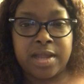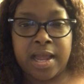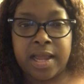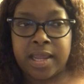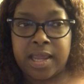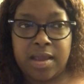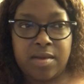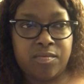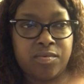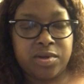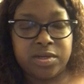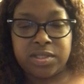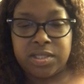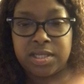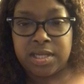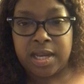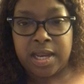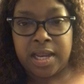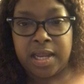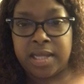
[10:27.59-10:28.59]
I can't work
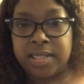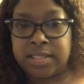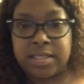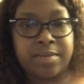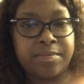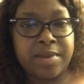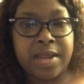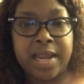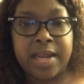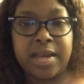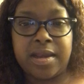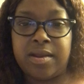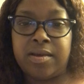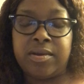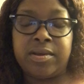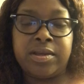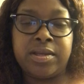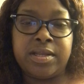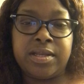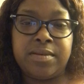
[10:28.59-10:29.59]
today because I'm not in a
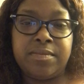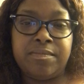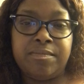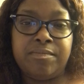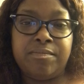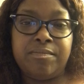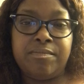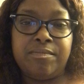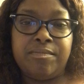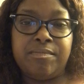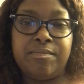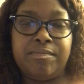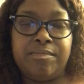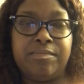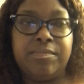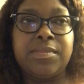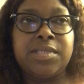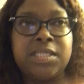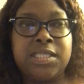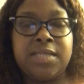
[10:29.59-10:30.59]
good
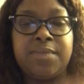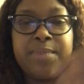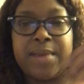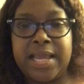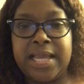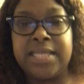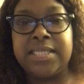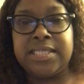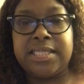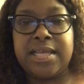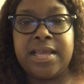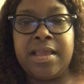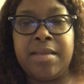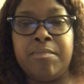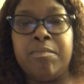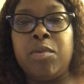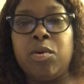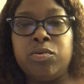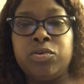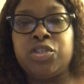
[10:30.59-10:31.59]
space
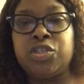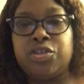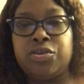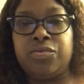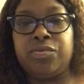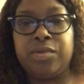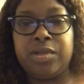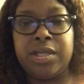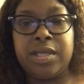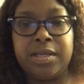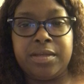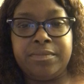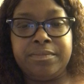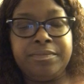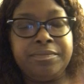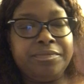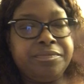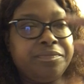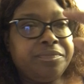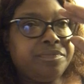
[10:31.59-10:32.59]
emotionally.
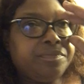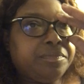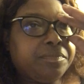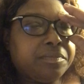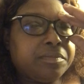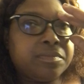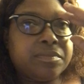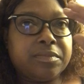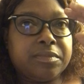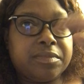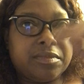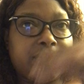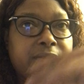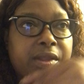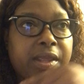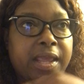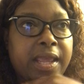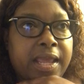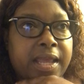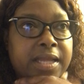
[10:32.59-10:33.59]

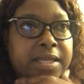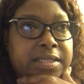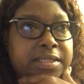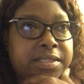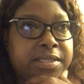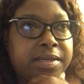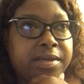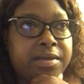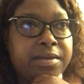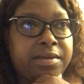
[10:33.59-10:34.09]
And